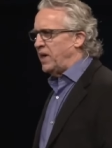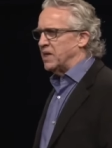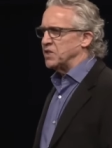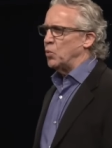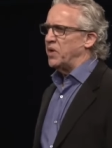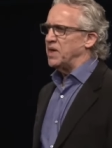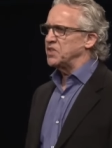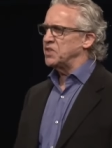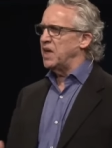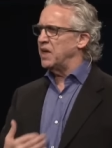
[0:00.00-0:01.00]
is and what he has
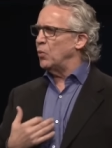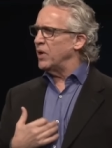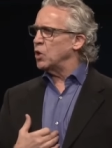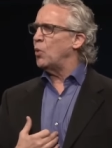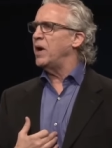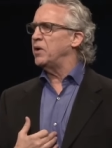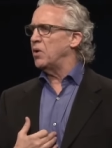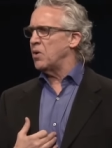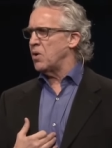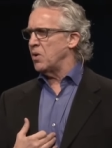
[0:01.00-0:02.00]
said and we quiet our
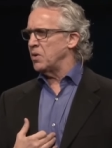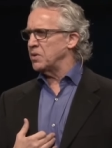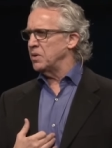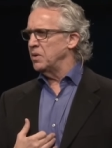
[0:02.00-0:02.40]
heart,